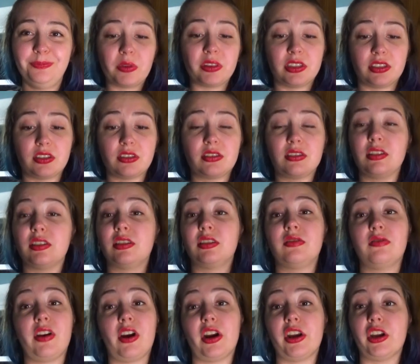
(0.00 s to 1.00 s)
this is this
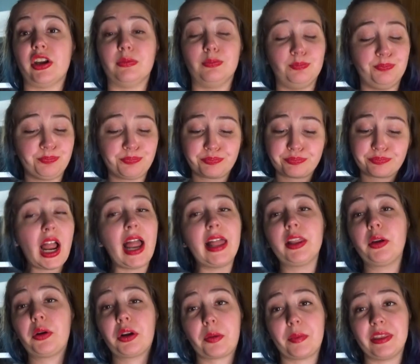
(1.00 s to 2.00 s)
is very good. I
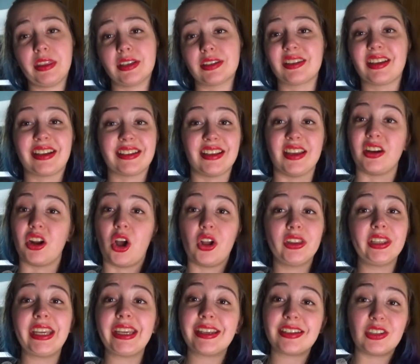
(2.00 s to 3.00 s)
highly recommend this. Like I said,
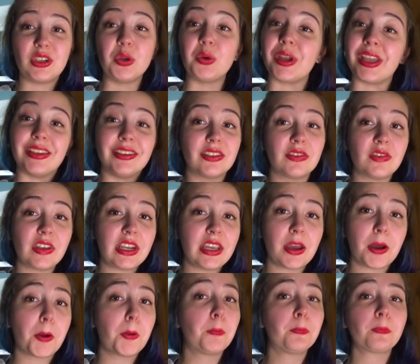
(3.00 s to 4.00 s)
I'll link to his
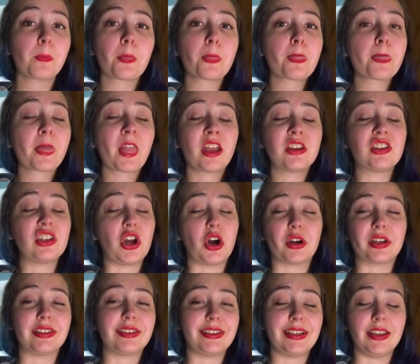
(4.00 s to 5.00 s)
video so y'all
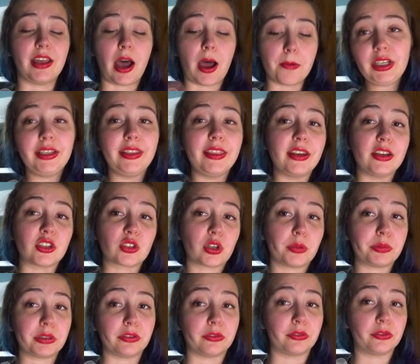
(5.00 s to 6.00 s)
can see that in the
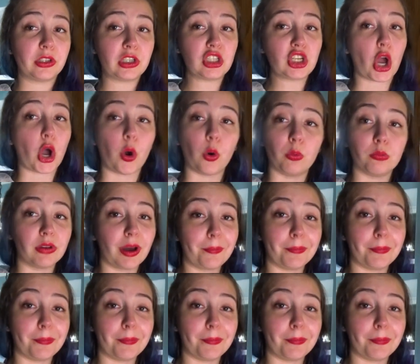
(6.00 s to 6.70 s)
descriptive home